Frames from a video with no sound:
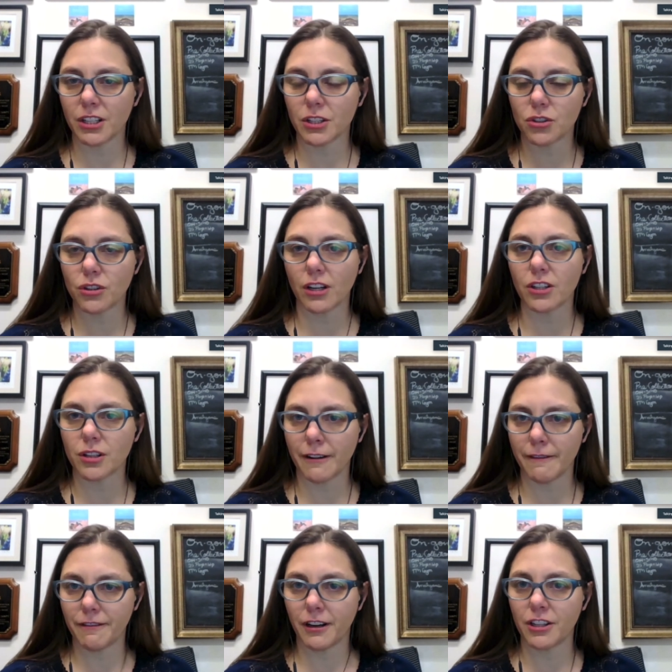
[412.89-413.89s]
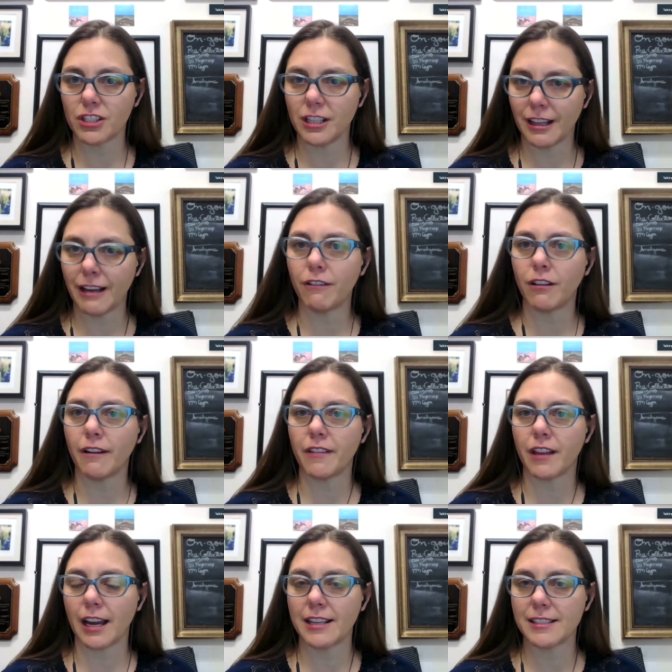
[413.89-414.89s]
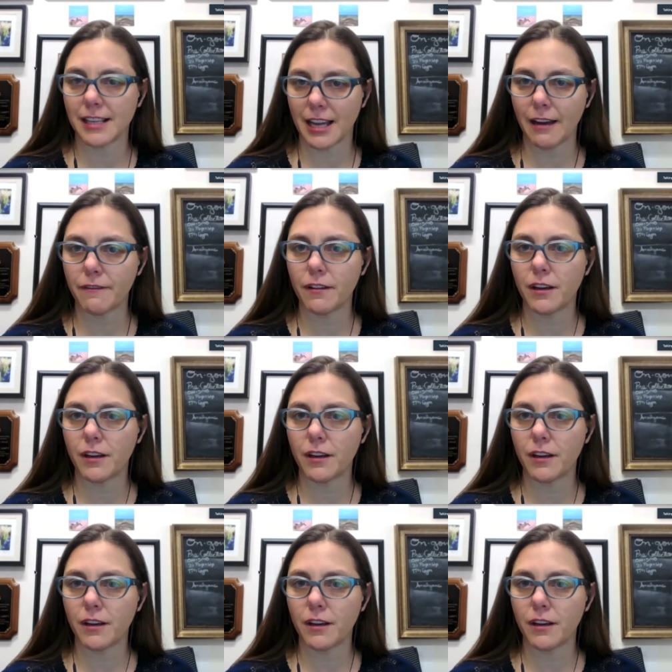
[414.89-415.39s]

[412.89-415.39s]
structure and function level of the I C F.